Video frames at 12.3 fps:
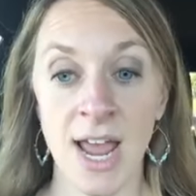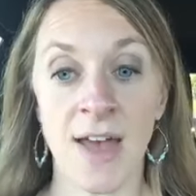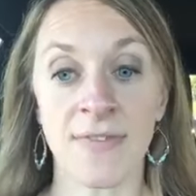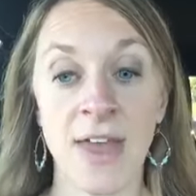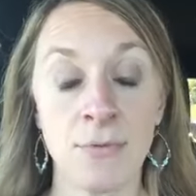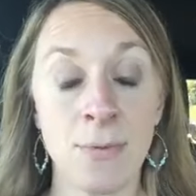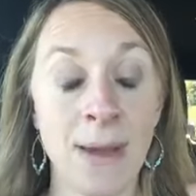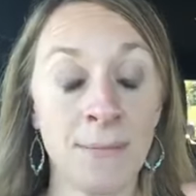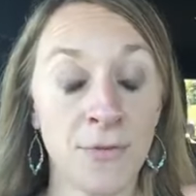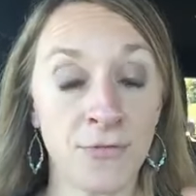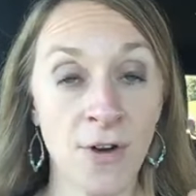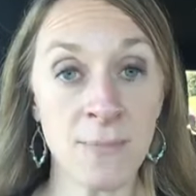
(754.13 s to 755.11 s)
And then
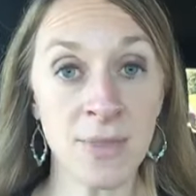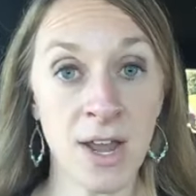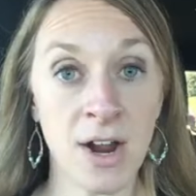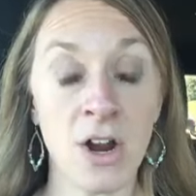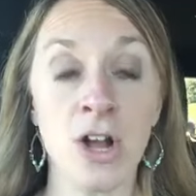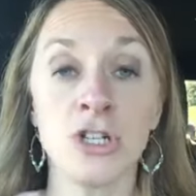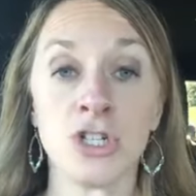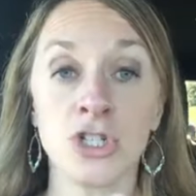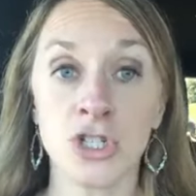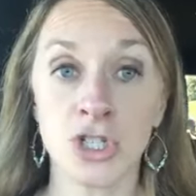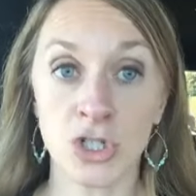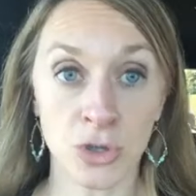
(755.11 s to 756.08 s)
remember from there,
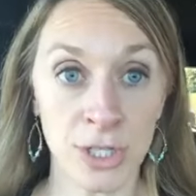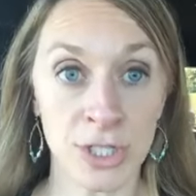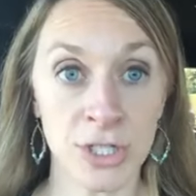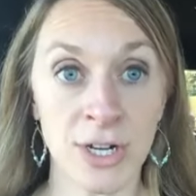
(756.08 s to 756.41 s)
trust